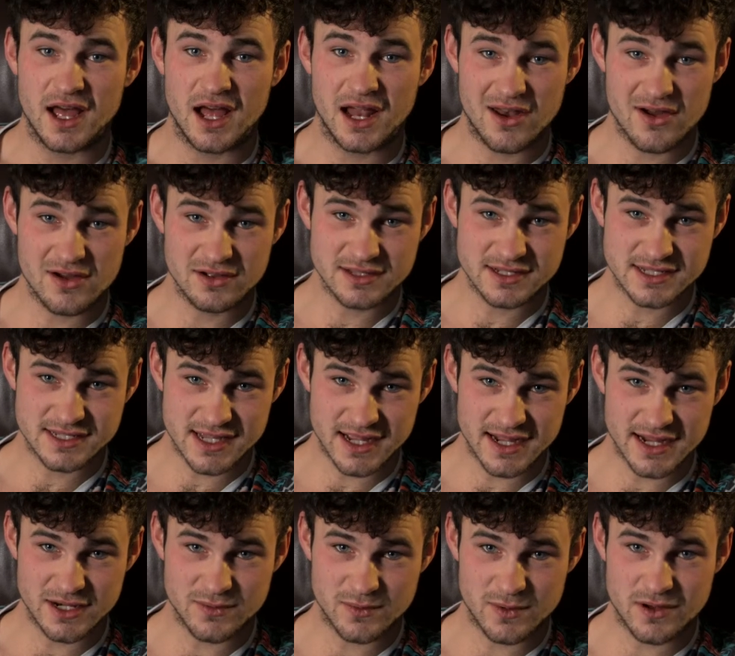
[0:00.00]
Along the
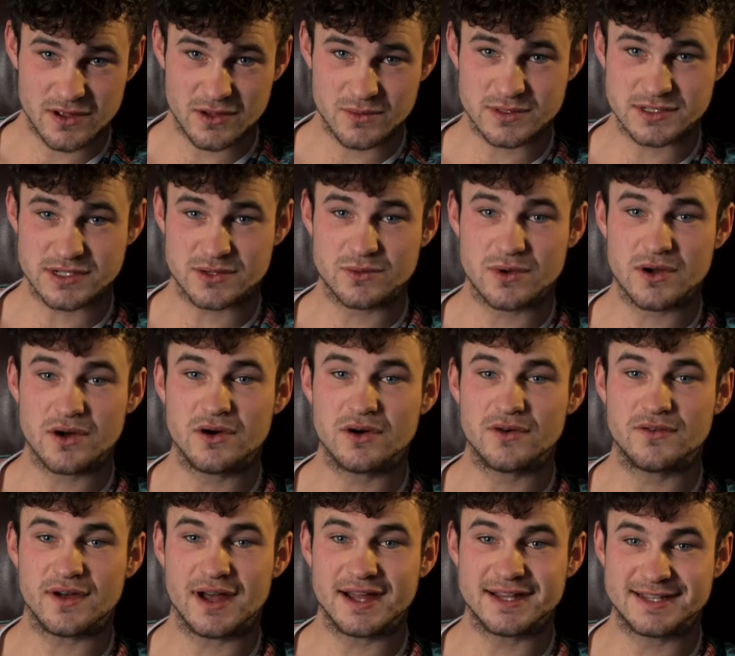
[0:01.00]
side wall was a row
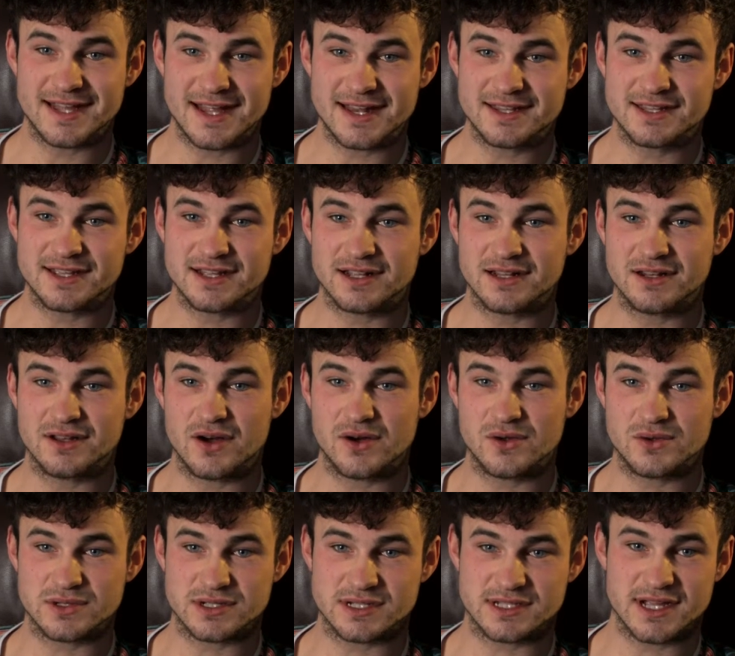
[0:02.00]
of identical
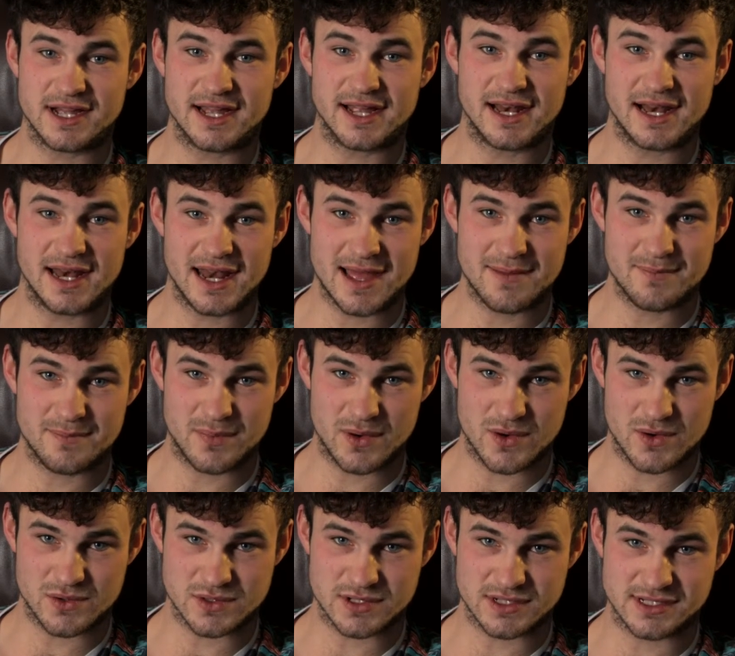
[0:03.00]
old-style
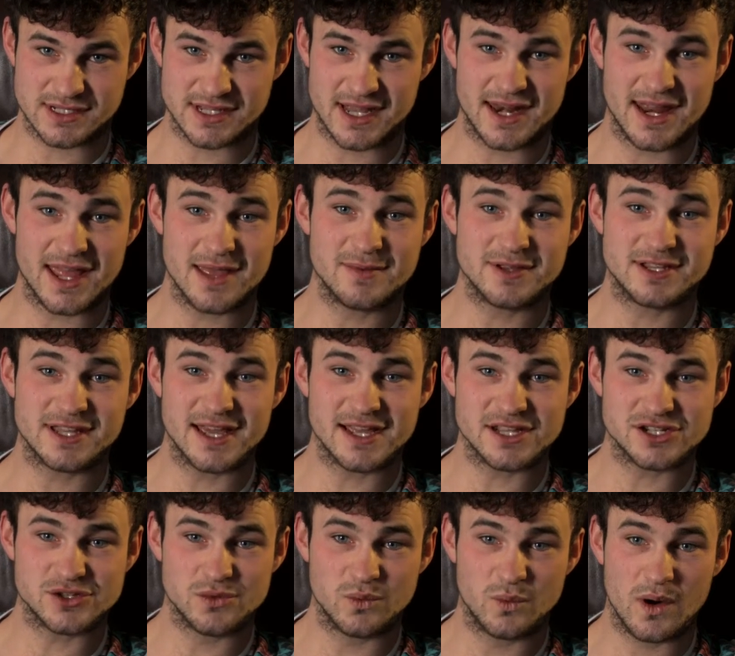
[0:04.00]
lampposts and
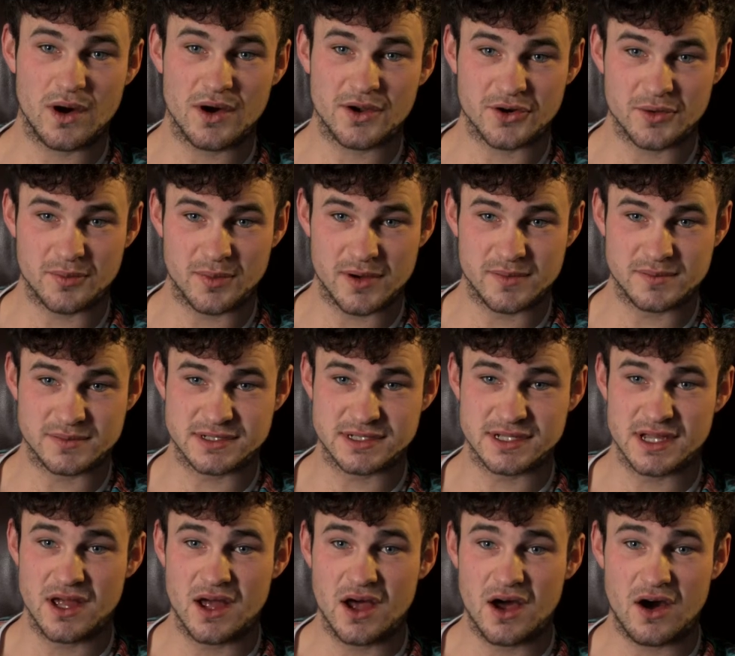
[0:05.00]
imitation water
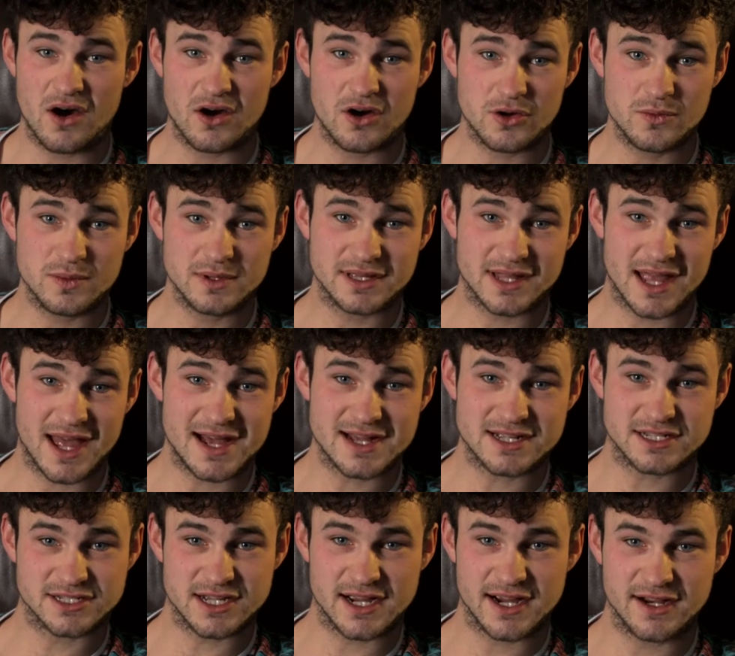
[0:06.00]
pumps, all with
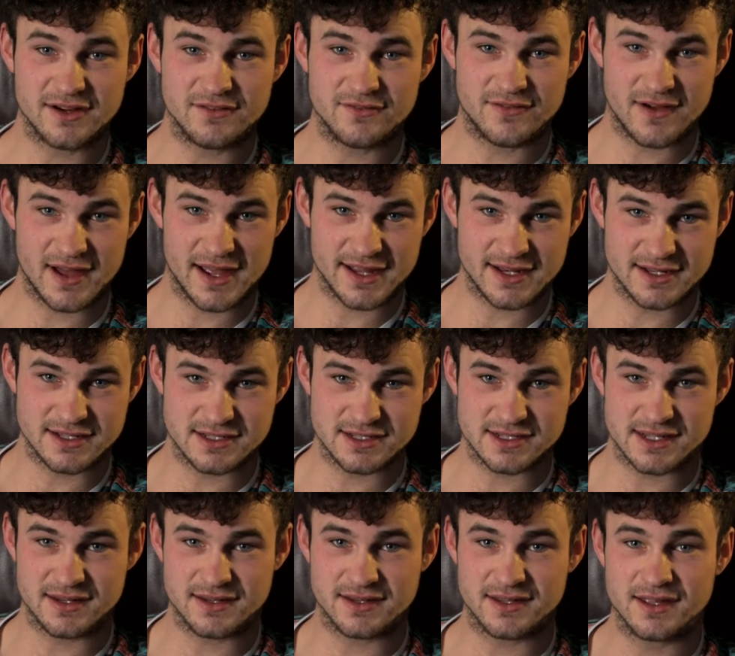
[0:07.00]
cast-iron
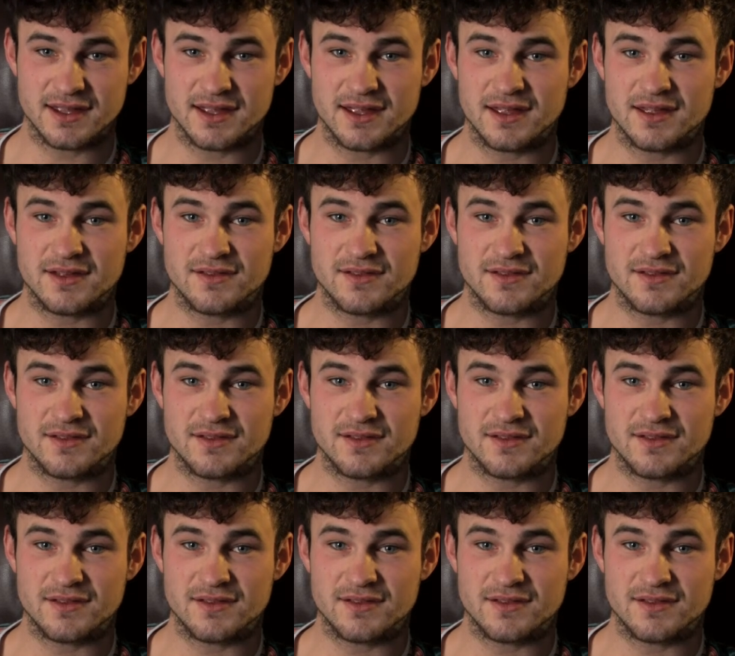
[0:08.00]
vines and